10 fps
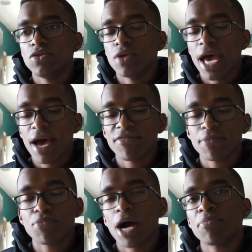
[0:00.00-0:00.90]

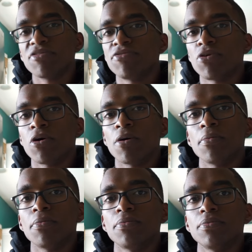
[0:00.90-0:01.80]
having proper
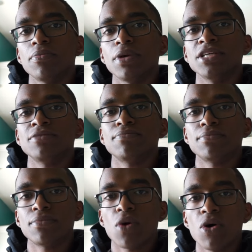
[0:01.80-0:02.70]
form is
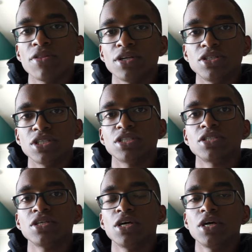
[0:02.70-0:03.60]
more than just